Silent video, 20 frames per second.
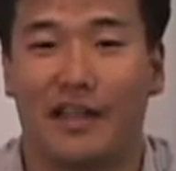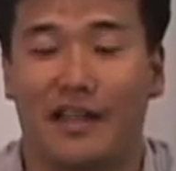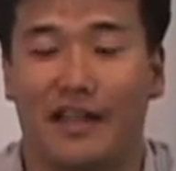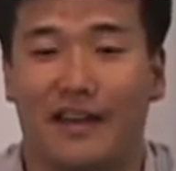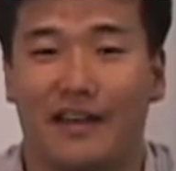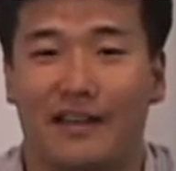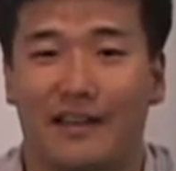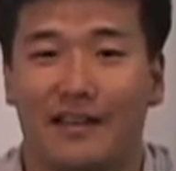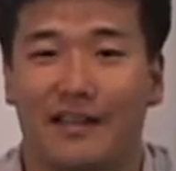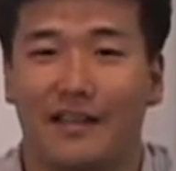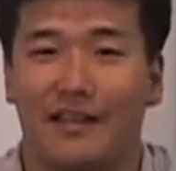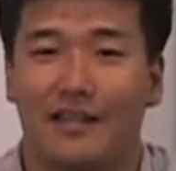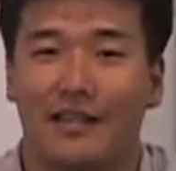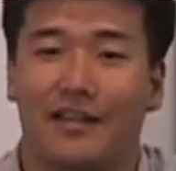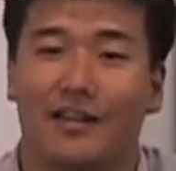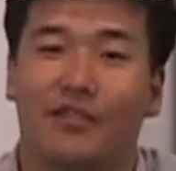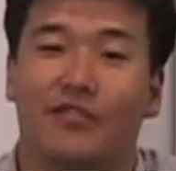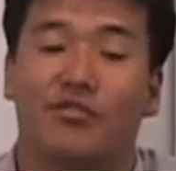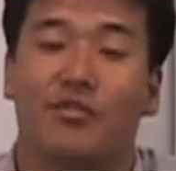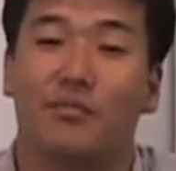And, you
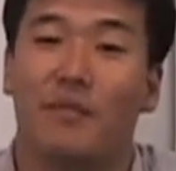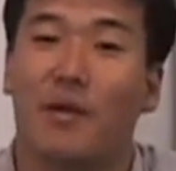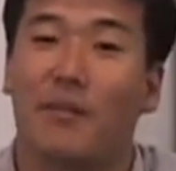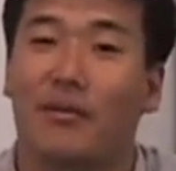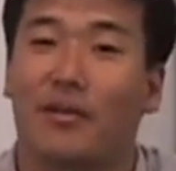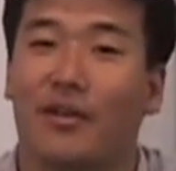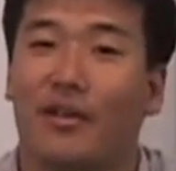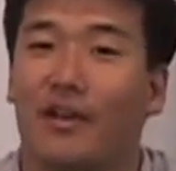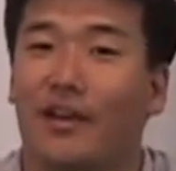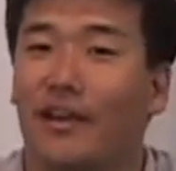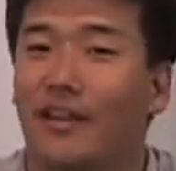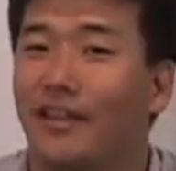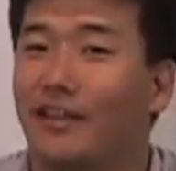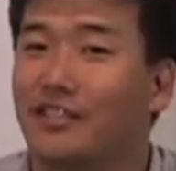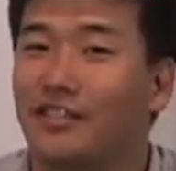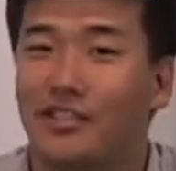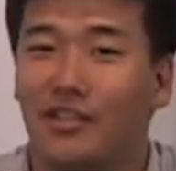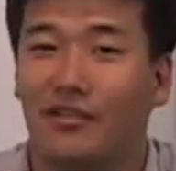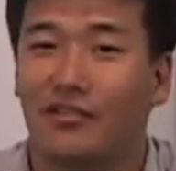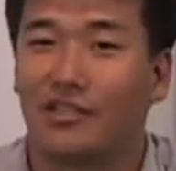know, remember,
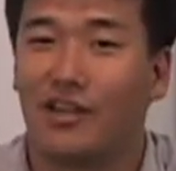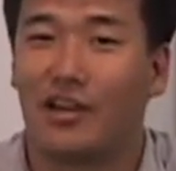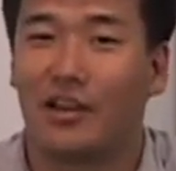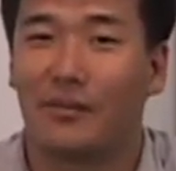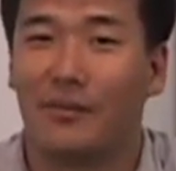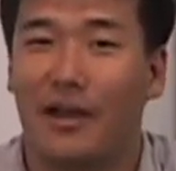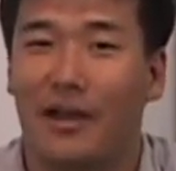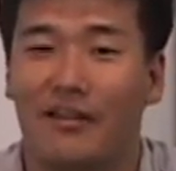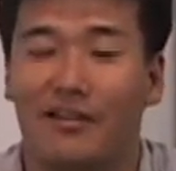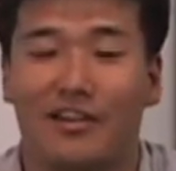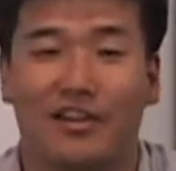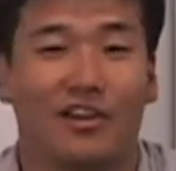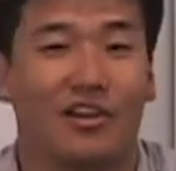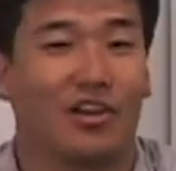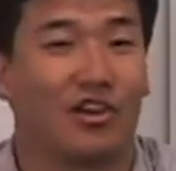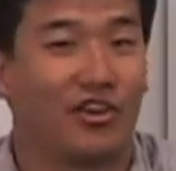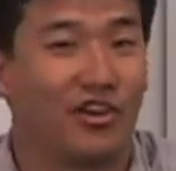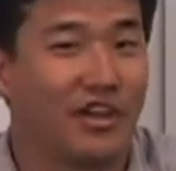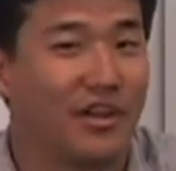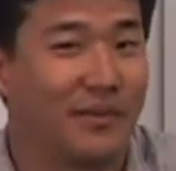this show's all about
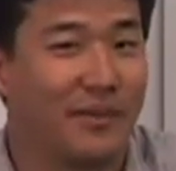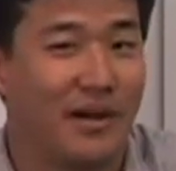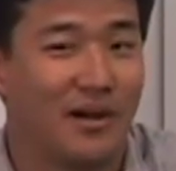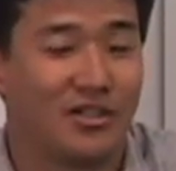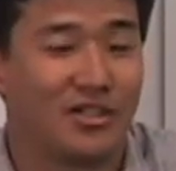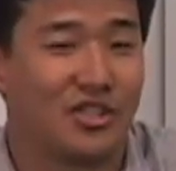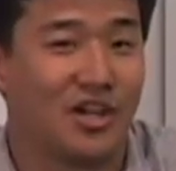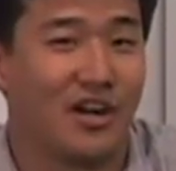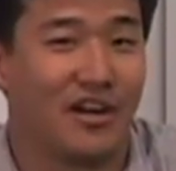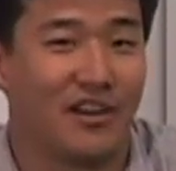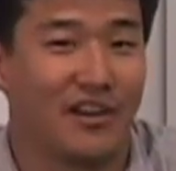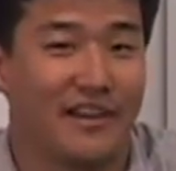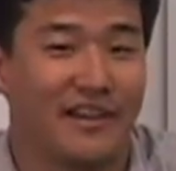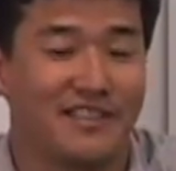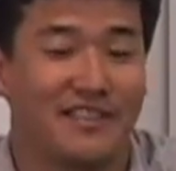learning about chocolate.